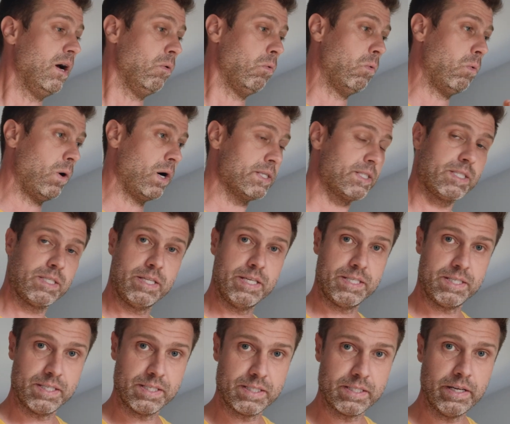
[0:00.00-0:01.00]
Once
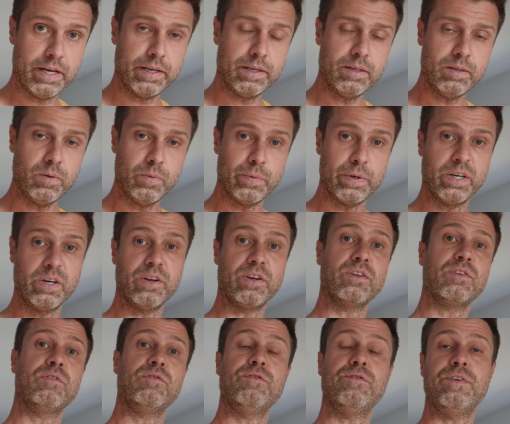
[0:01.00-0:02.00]
this is done, we're
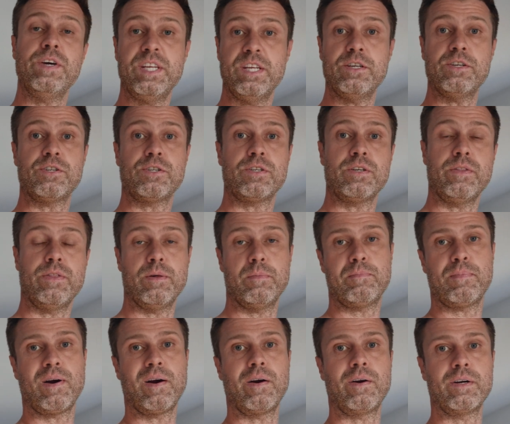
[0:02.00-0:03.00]
going to finish the
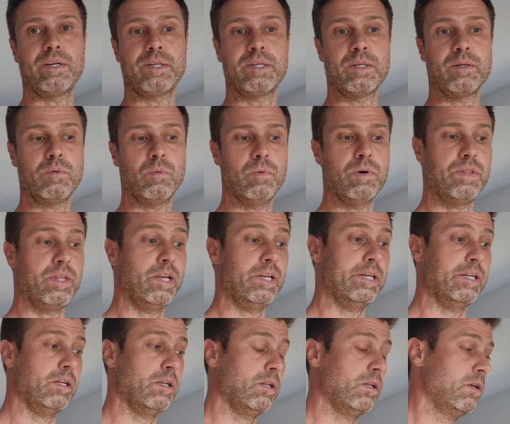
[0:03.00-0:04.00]
part with a
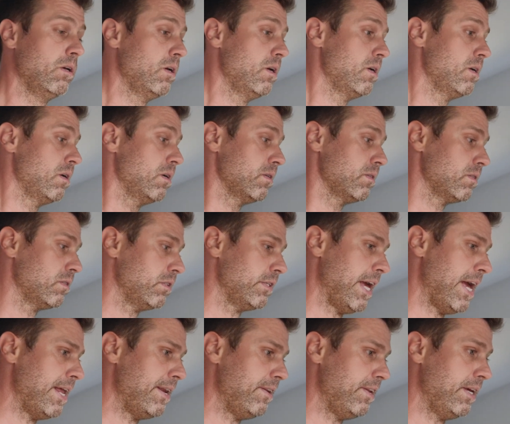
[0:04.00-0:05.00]
little
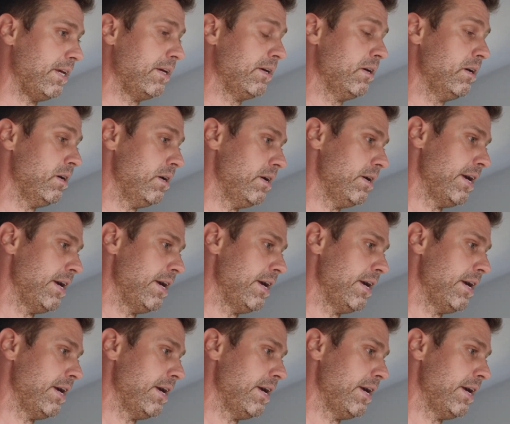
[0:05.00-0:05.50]
sanding,